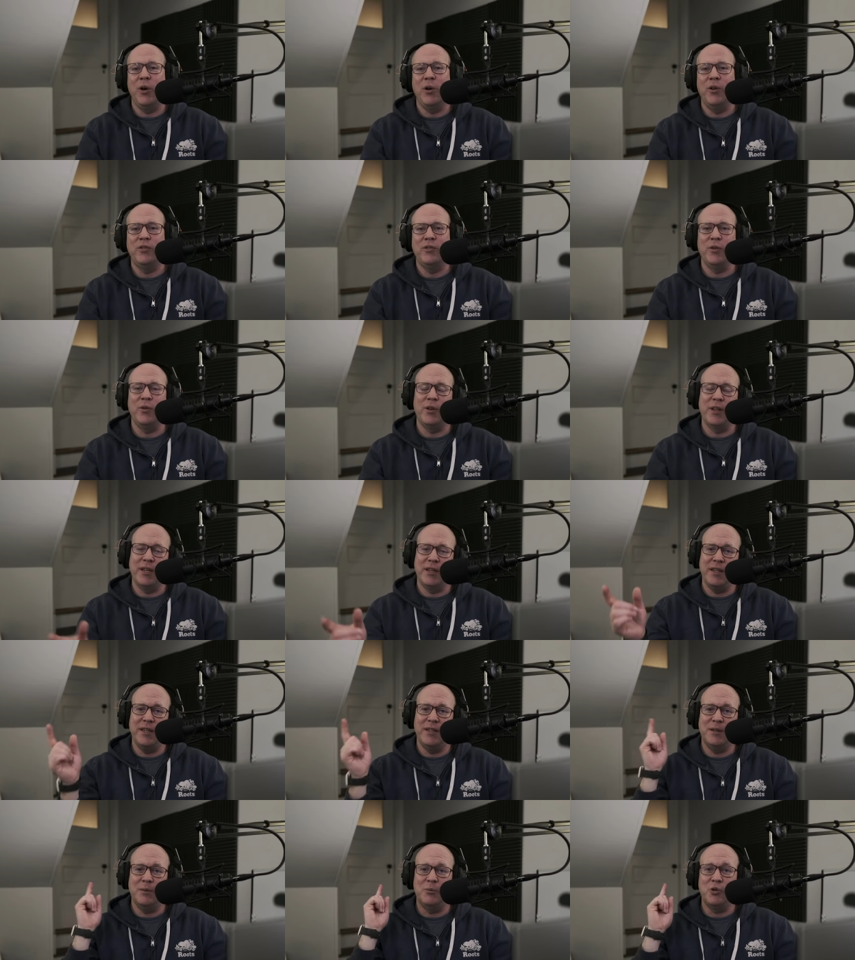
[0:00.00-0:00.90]
and also
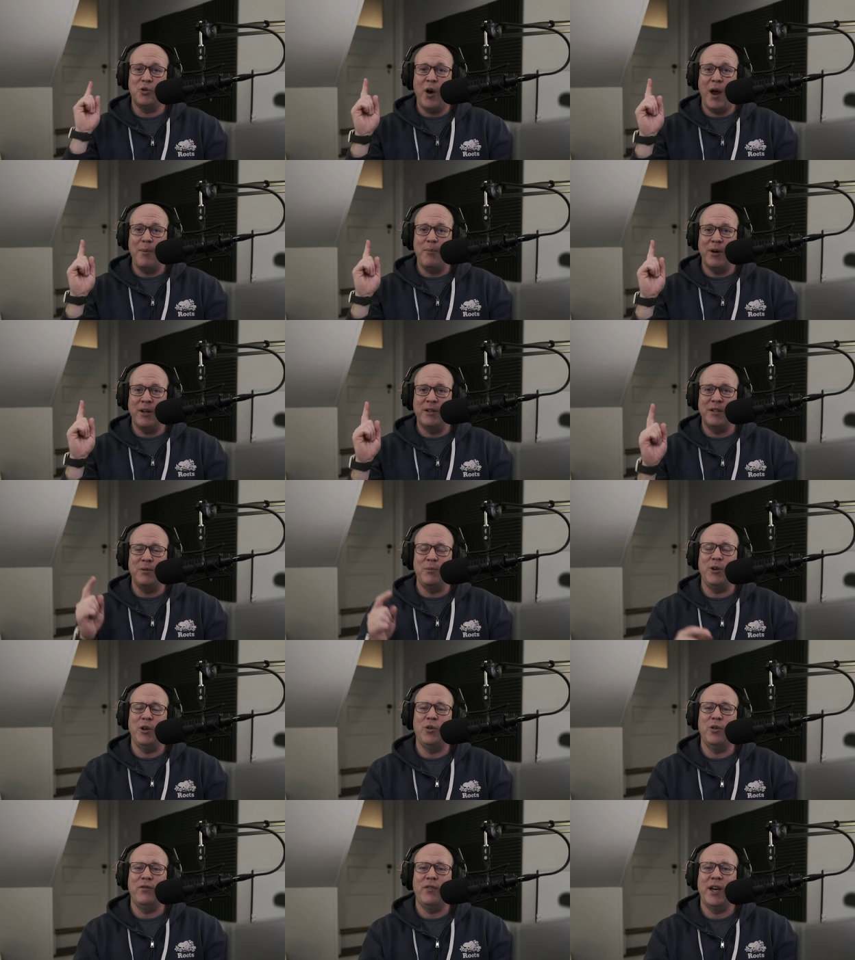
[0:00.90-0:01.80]
click the subscribe
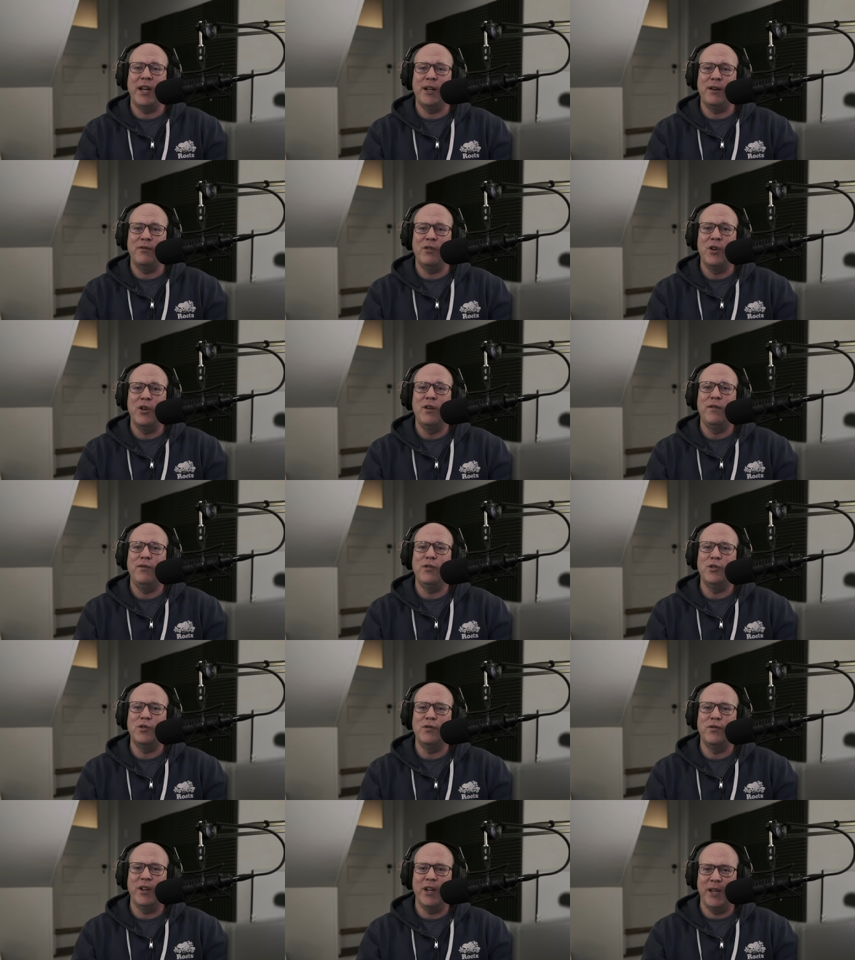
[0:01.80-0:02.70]
button to be notified of
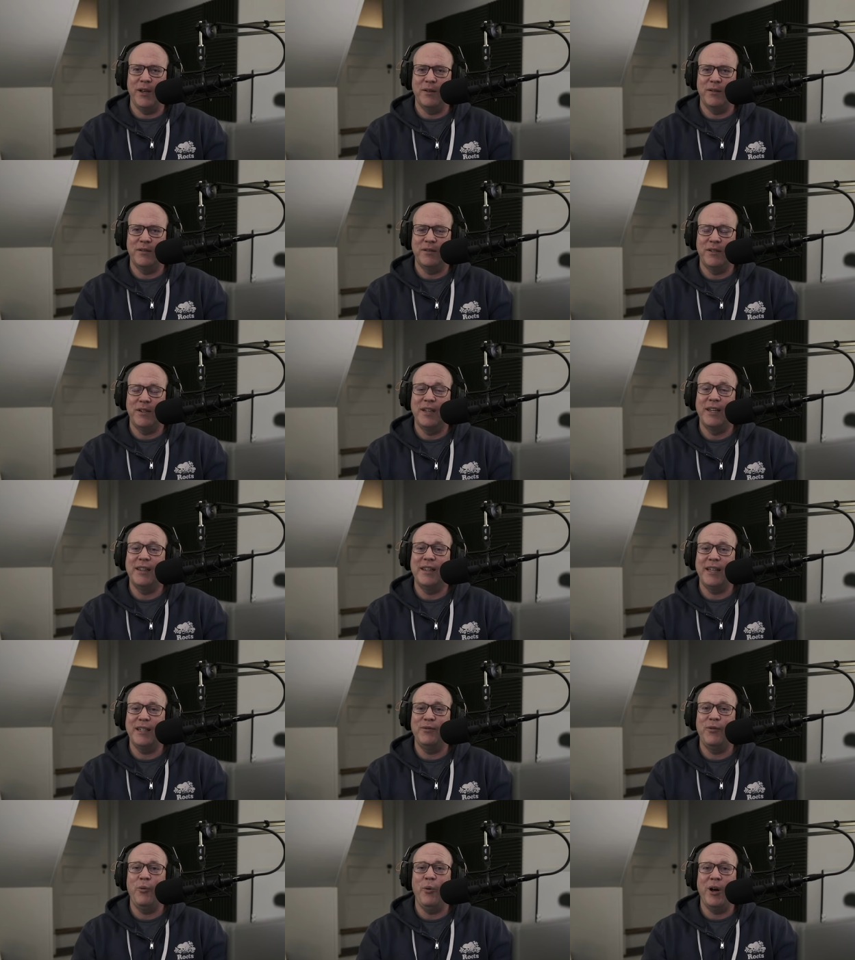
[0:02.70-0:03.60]
future videos.
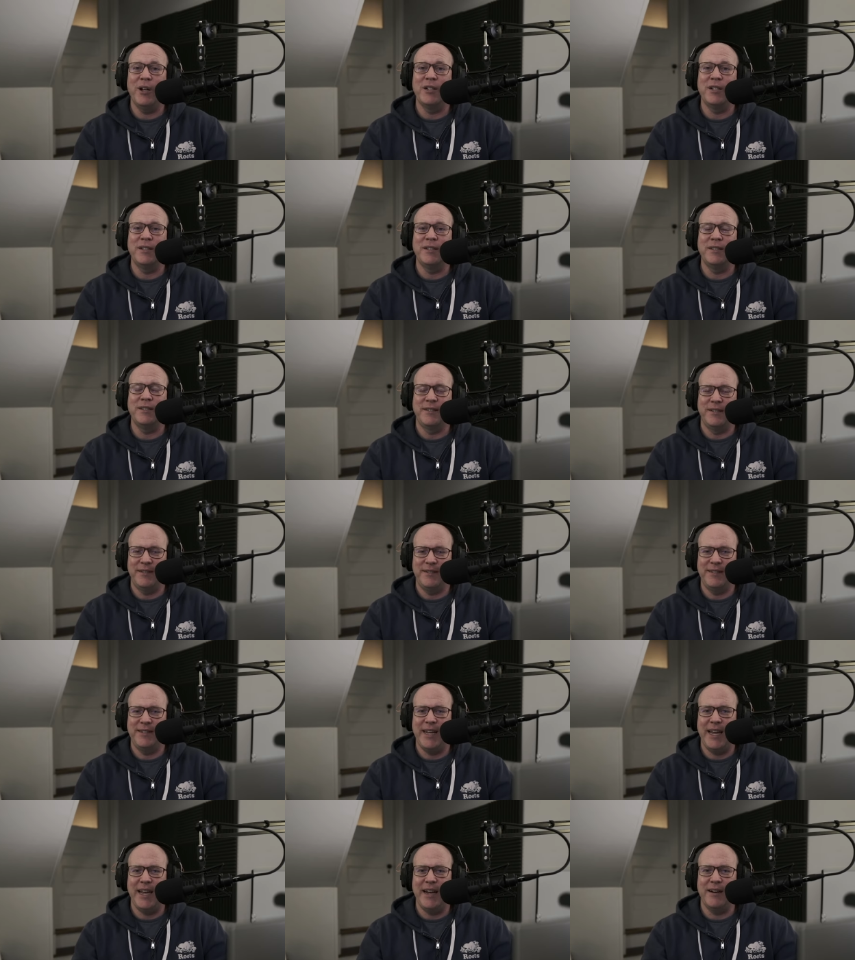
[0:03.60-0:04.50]
Thanks for watching.
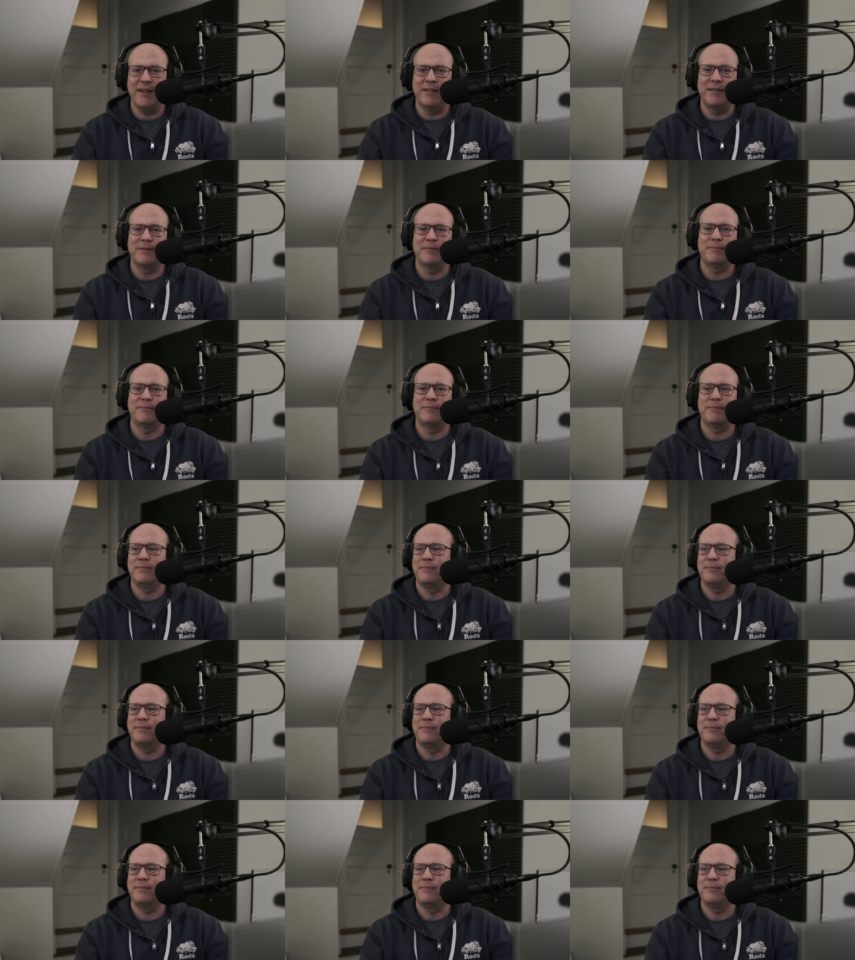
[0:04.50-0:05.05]
Take care.